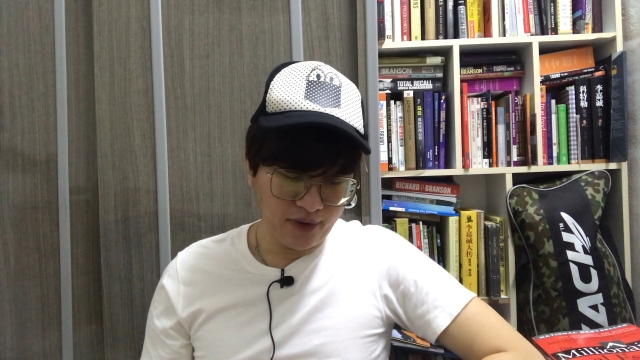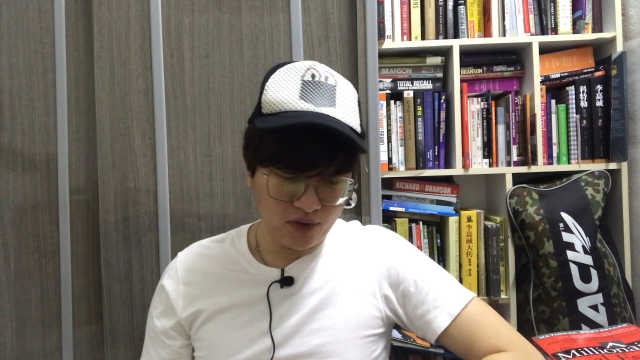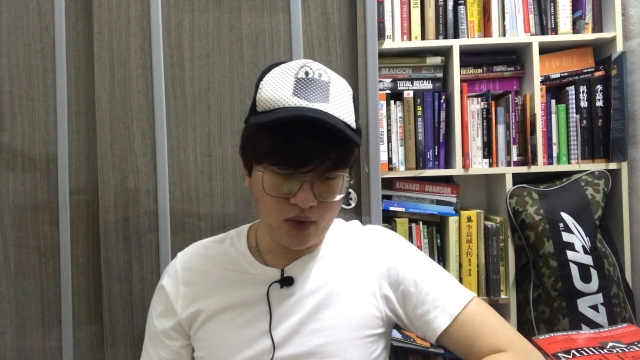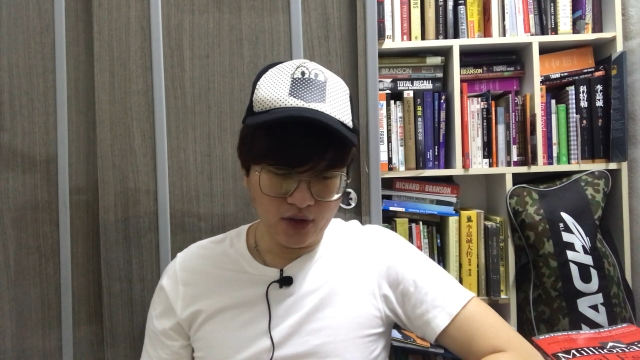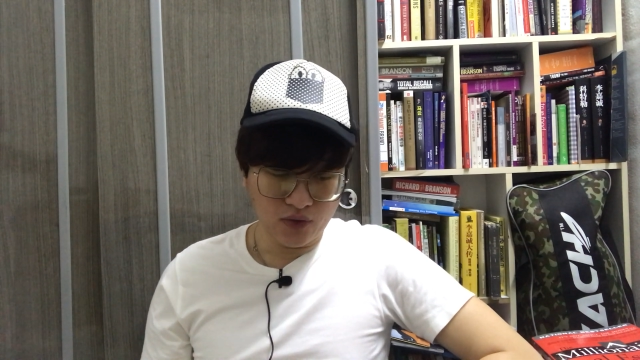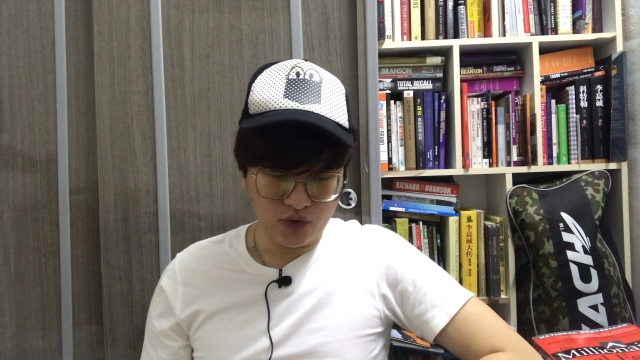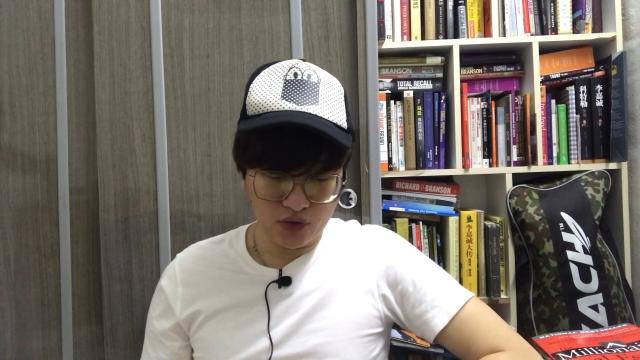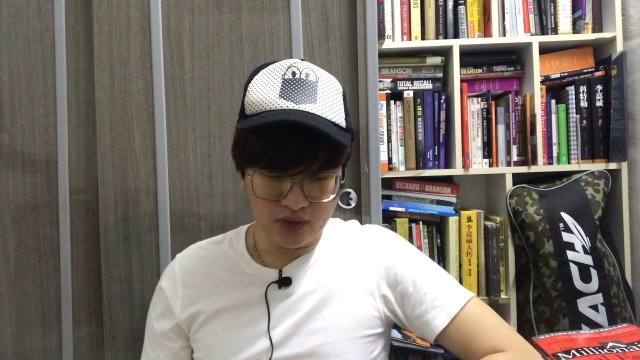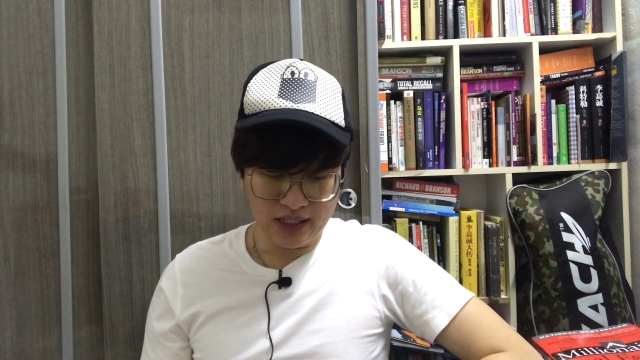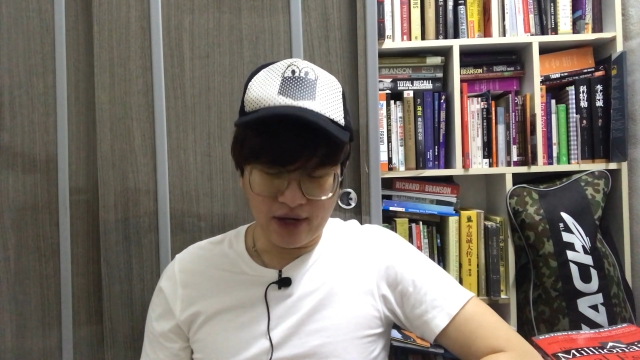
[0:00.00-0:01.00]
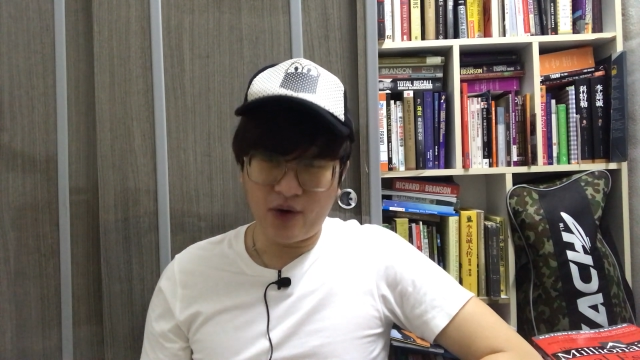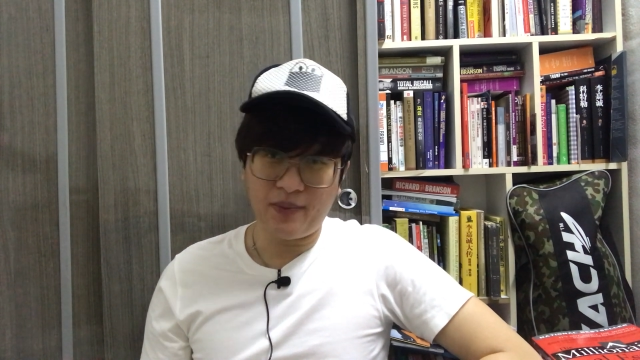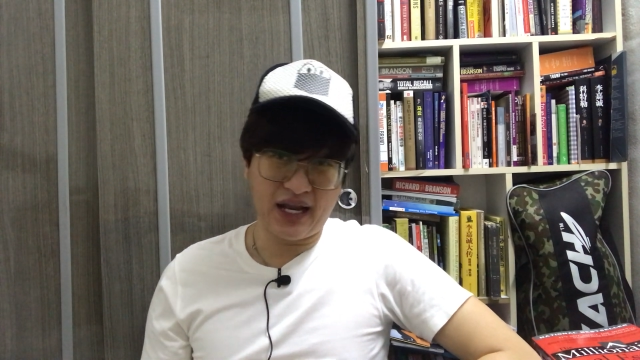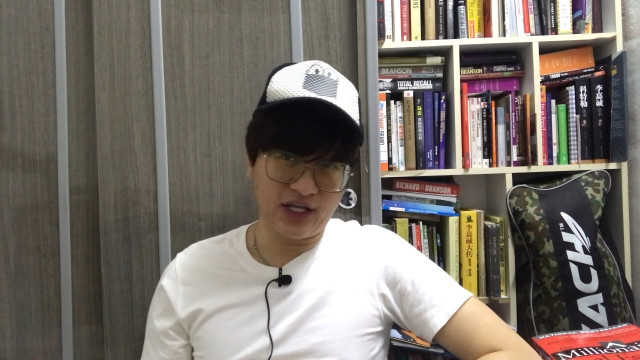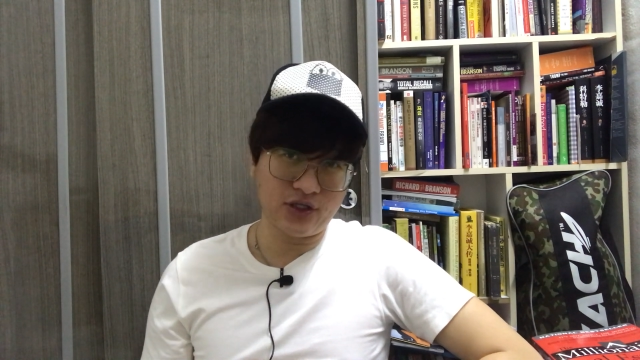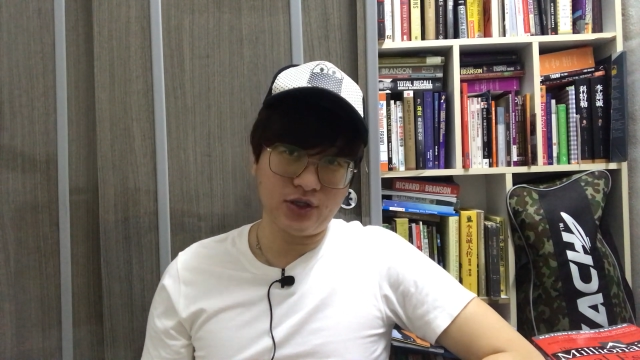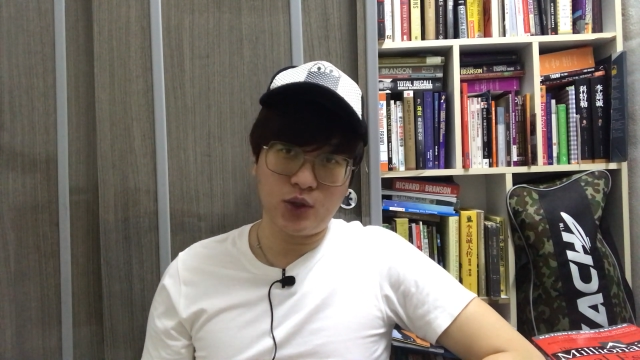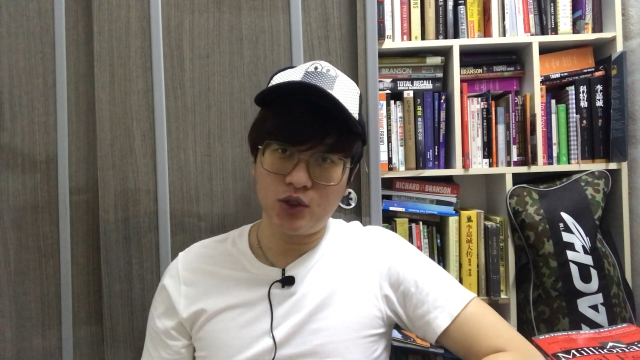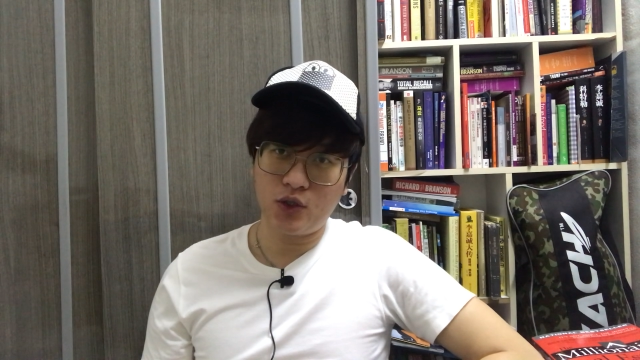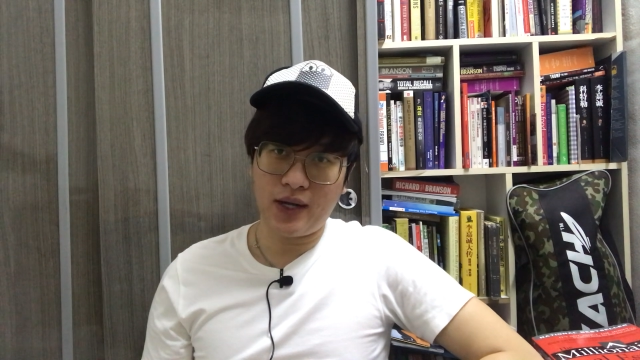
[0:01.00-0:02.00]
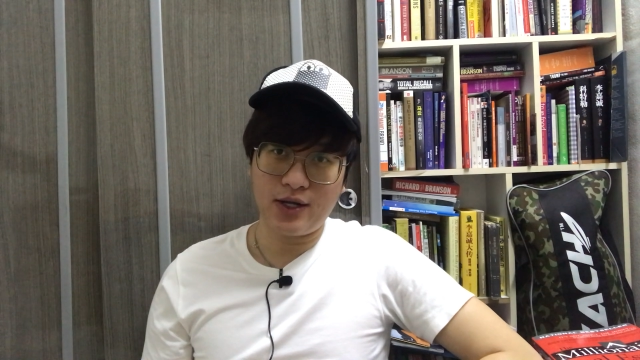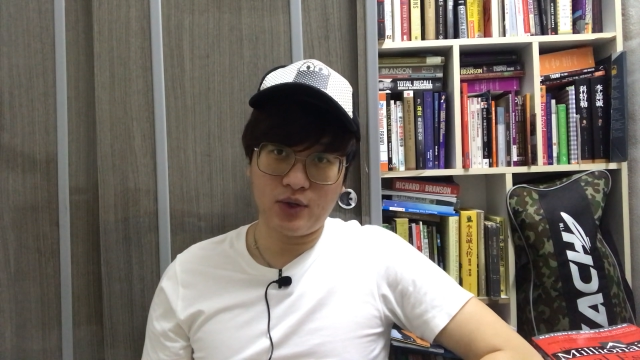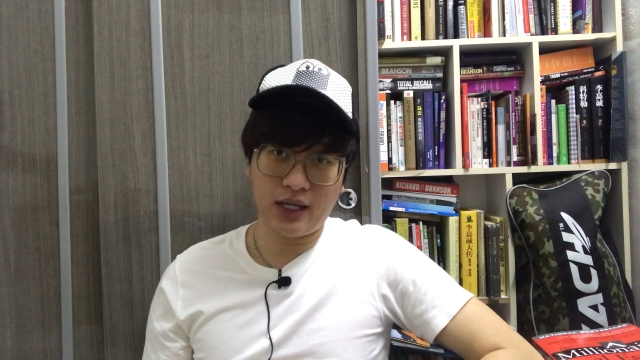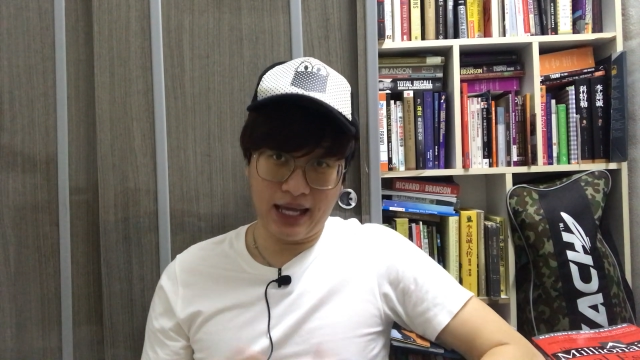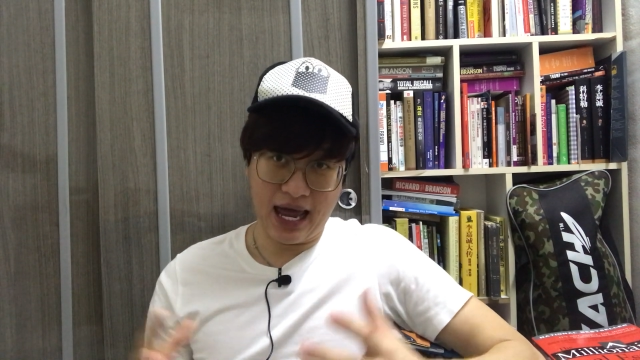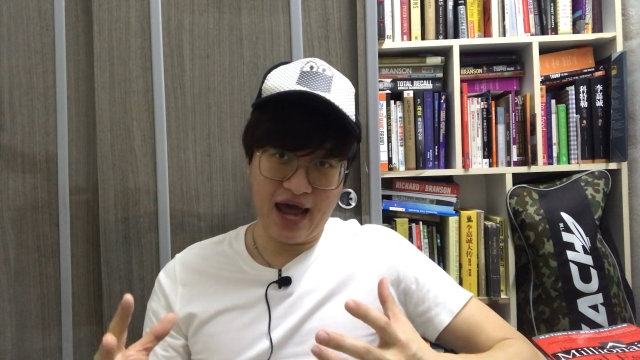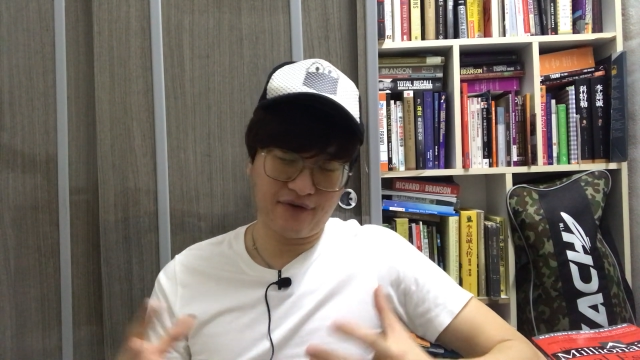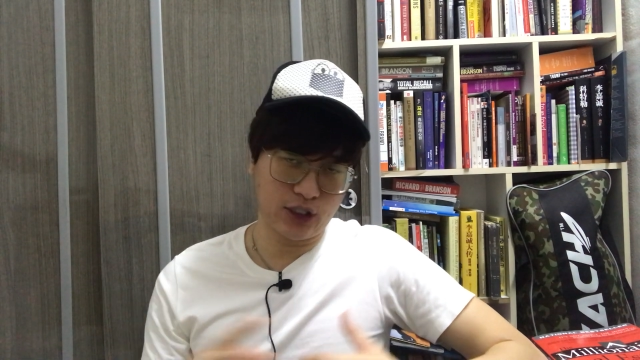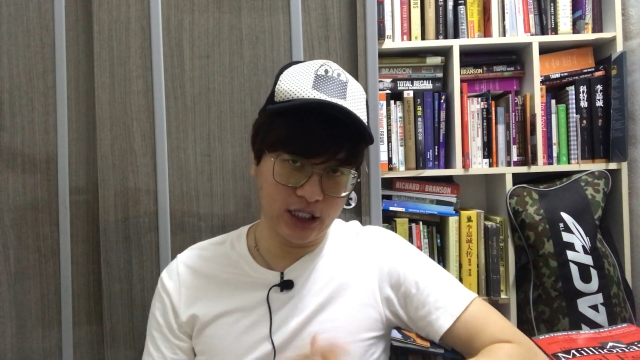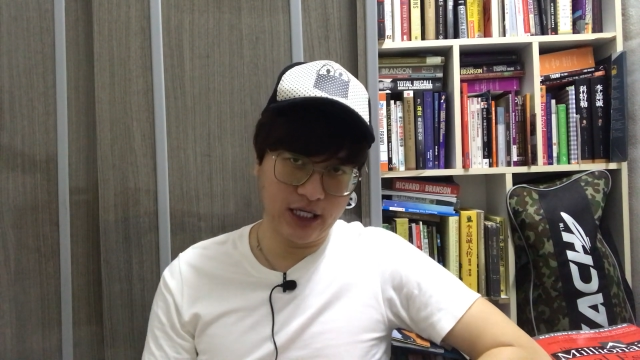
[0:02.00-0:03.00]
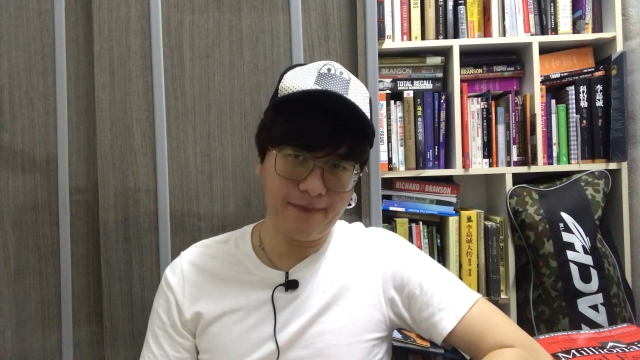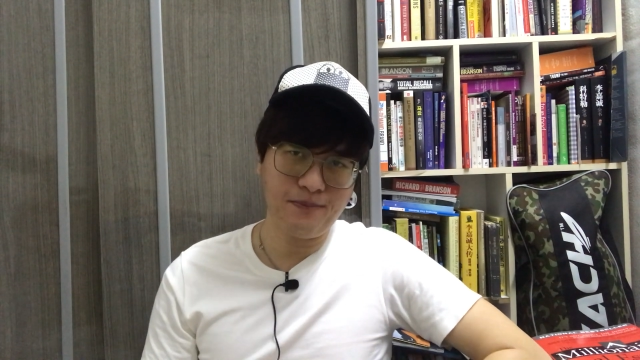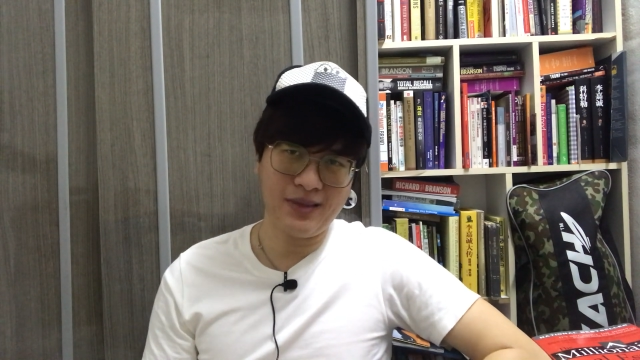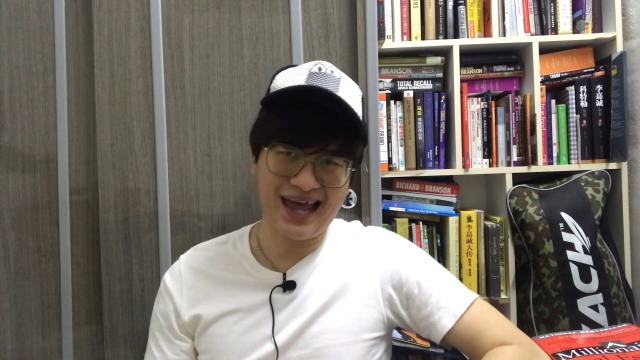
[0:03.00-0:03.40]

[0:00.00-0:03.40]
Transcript: board want to choose their own manager, so that you can have a team.